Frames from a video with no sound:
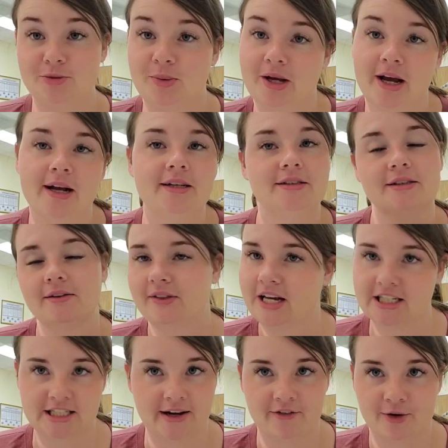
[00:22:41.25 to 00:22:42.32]
because
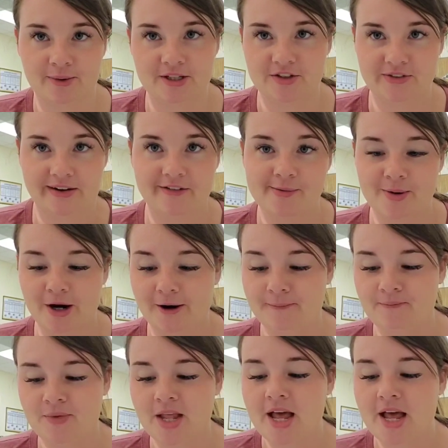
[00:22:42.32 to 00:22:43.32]
that's everyone's favorite part.